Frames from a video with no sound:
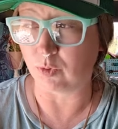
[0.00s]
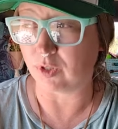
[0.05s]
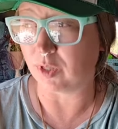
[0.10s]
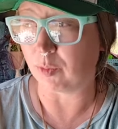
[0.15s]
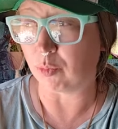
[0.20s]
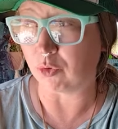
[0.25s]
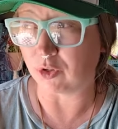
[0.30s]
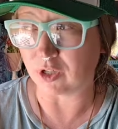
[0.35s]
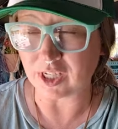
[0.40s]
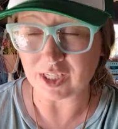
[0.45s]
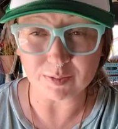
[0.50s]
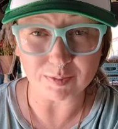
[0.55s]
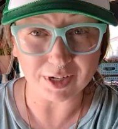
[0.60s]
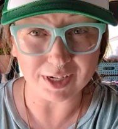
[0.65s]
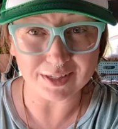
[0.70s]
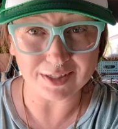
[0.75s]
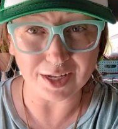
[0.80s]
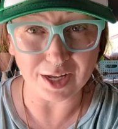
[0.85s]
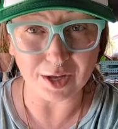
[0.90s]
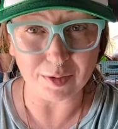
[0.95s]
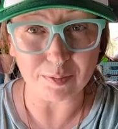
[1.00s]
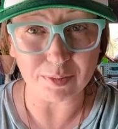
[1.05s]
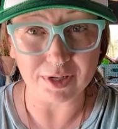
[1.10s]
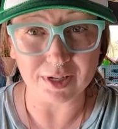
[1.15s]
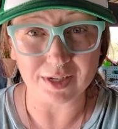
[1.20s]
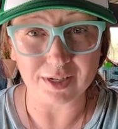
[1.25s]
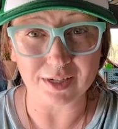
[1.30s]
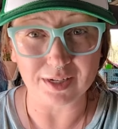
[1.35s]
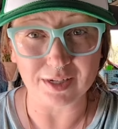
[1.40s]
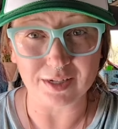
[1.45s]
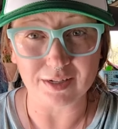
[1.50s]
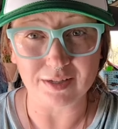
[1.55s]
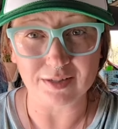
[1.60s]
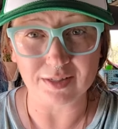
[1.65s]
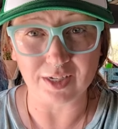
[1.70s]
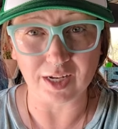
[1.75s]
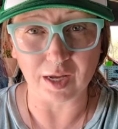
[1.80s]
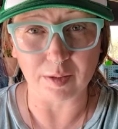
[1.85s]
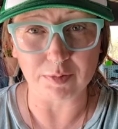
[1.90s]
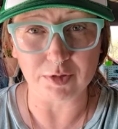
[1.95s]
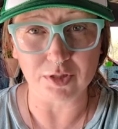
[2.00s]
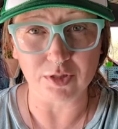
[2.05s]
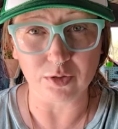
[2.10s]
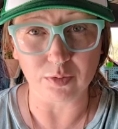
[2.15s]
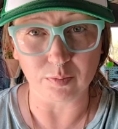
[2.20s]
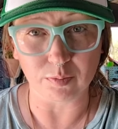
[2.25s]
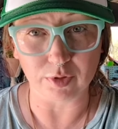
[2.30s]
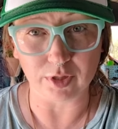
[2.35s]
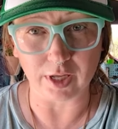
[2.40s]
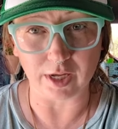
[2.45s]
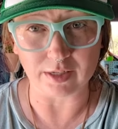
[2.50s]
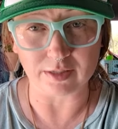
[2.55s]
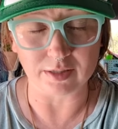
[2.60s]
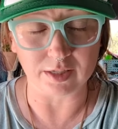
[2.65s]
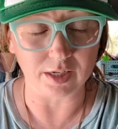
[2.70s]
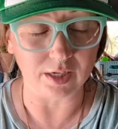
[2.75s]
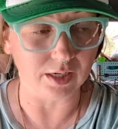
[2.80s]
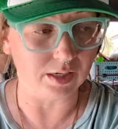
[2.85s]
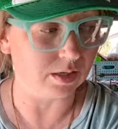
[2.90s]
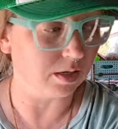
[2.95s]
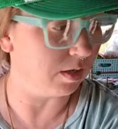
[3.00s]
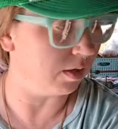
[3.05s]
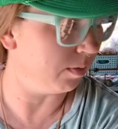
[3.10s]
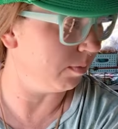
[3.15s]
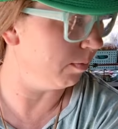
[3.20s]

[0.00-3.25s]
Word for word: When the breeze picks up, it is an absolute blessing,